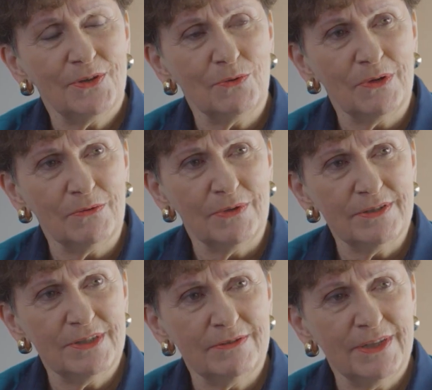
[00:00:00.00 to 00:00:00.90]
that what we're
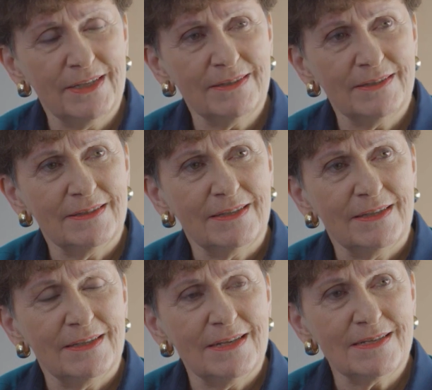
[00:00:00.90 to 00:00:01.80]
doing
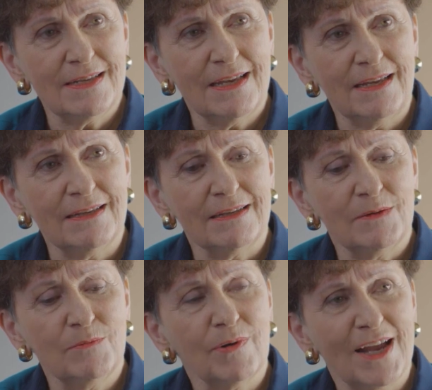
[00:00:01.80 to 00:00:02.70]
is a
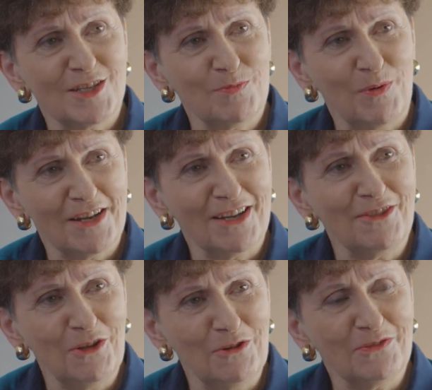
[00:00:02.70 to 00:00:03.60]
bright spot in
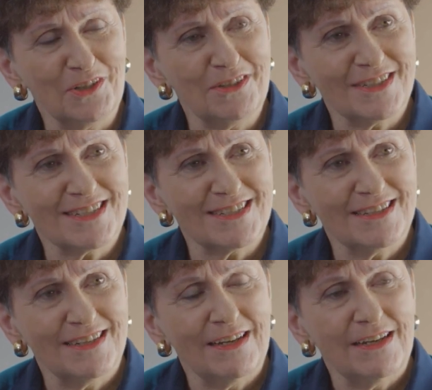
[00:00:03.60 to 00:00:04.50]
the universe
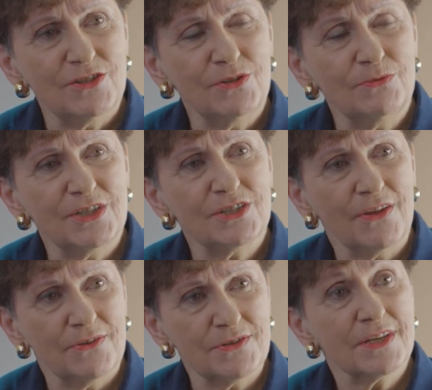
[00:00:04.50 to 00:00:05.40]
to which
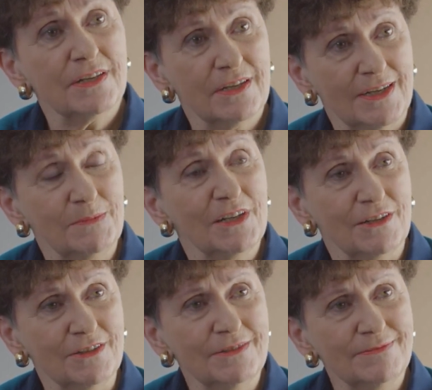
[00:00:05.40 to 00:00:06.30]
others can come and
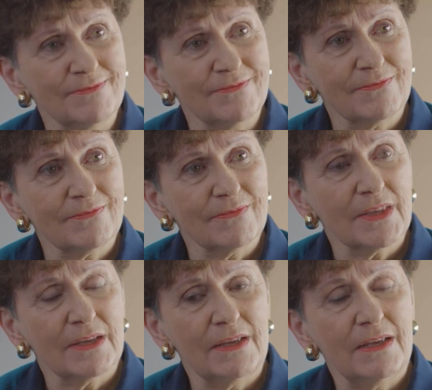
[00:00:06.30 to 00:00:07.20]
learn.
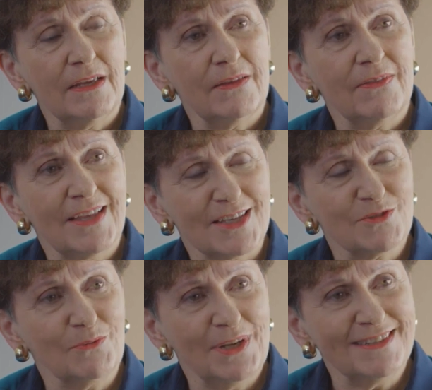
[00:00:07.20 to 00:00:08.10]
And that's
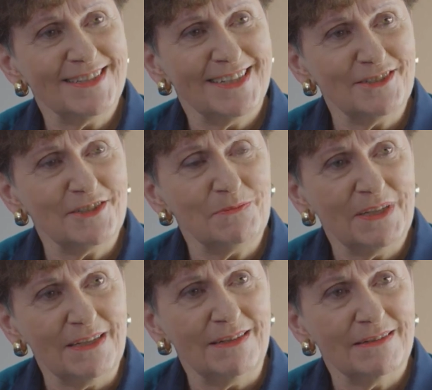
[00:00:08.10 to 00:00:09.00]
what we intend to
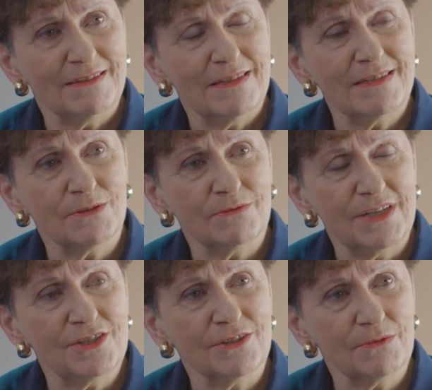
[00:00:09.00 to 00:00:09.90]
be, is a
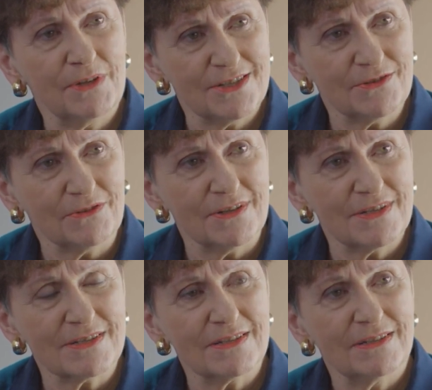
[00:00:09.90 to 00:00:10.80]
regional
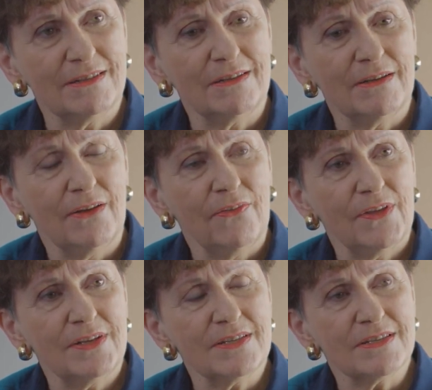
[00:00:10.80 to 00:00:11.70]
resource
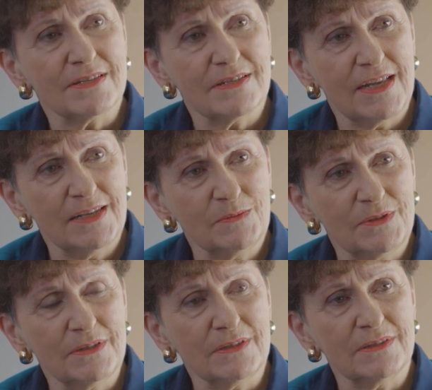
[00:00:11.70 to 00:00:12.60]
that is
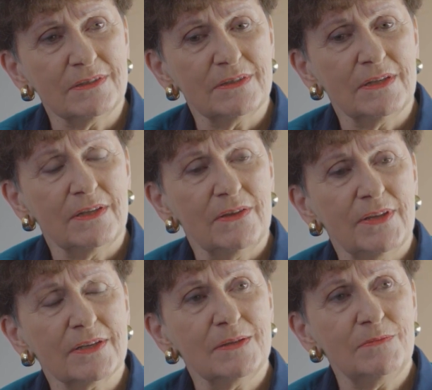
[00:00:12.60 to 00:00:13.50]
sustainable,
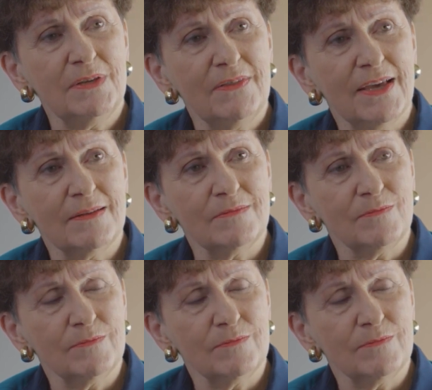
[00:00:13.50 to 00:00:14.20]
that can be that